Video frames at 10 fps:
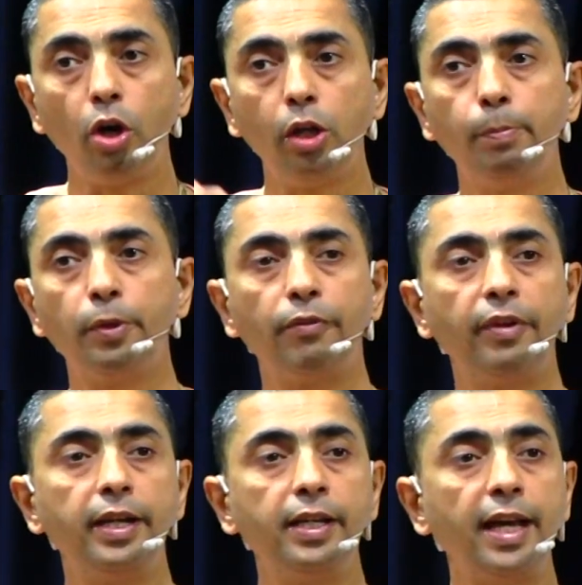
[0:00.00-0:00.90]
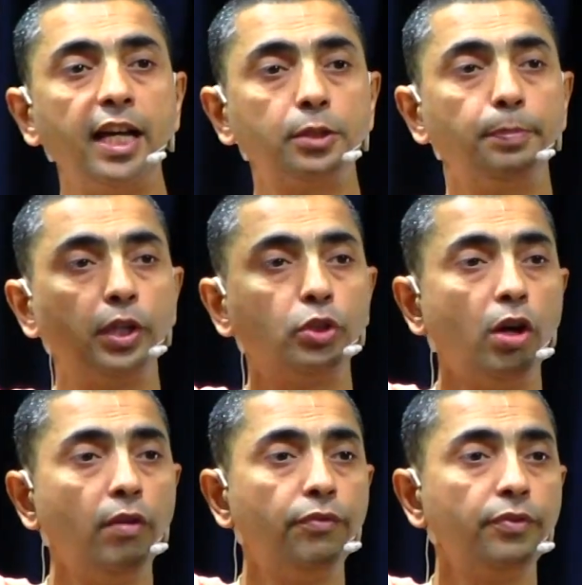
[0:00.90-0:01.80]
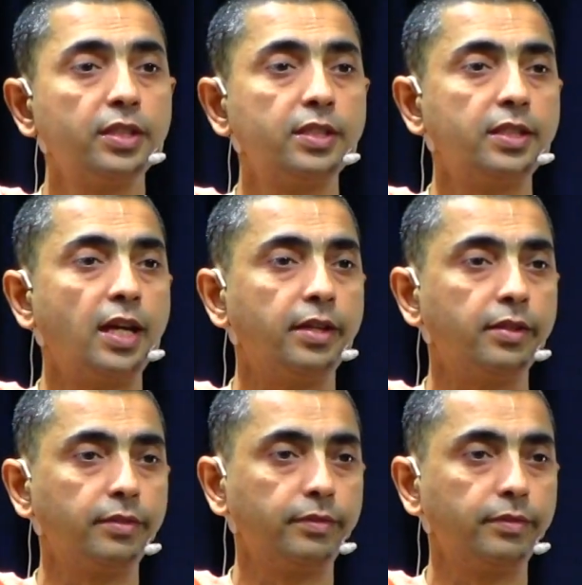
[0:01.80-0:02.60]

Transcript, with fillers: all-pervading aspect of sun.